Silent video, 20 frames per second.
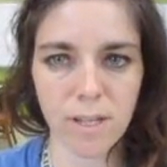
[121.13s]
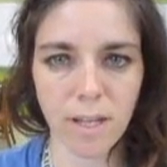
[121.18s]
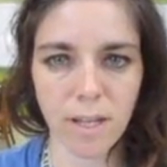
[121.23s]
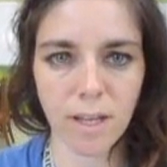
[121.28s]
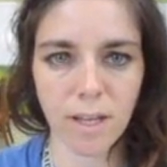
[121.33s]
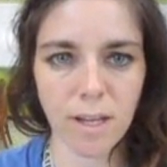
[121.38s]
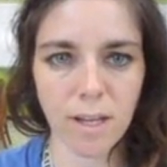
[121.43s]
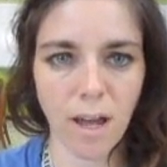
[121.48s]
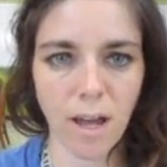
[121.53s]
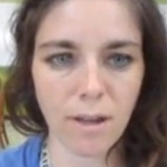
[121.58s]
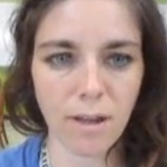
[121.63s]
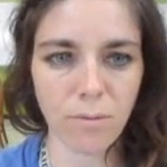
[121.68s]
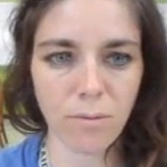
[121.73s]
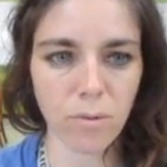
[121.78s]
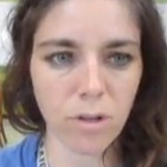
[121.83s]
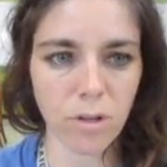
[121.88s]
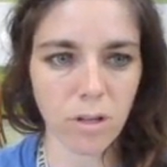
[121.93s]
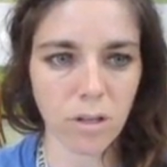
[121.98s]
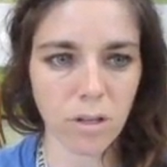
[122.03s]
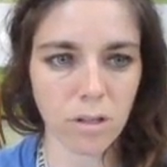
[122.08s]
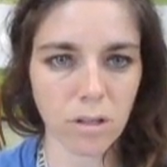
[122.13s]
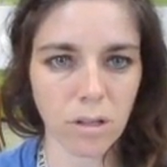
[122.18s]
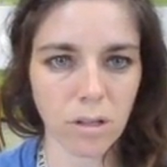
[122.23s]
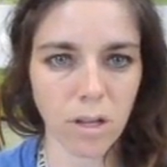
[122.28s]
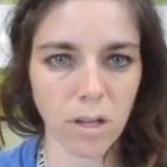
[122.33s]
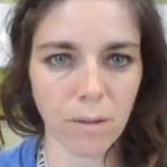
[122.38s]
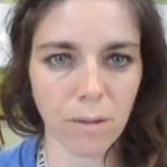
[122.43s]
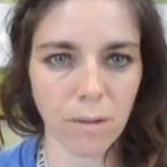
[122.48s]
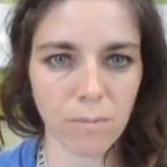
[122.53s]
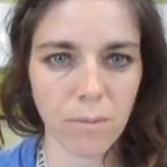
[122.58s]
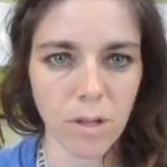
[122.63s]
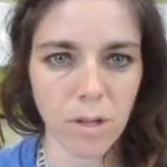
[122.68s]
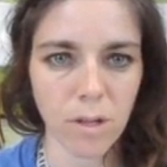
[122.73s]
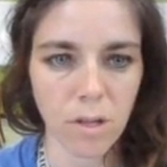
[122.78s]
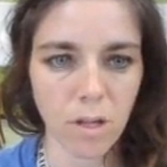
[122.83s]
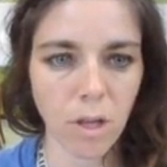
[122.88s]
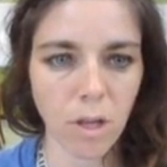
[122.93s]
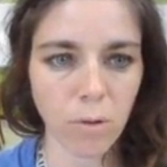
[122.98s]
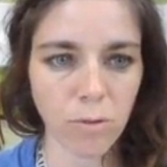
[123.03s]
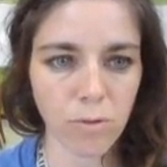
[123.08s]
and I will um,
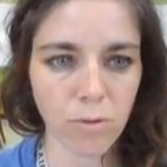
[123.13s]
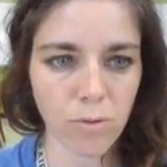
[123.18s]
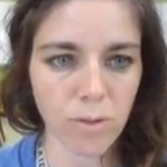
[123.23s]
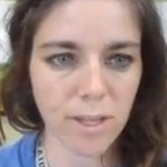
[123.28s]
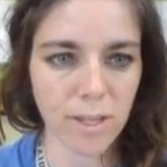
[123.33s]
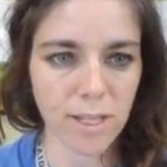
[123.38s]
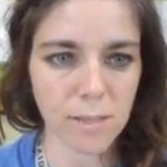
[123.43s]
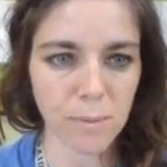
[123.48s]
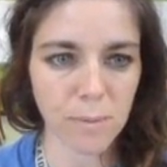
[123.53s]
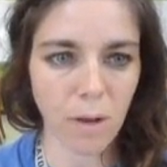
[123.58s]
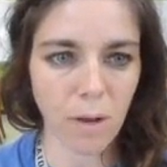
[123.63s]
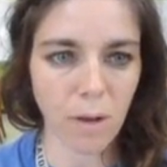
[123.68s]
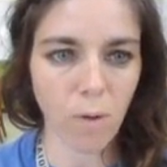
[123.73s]
go through these, but I want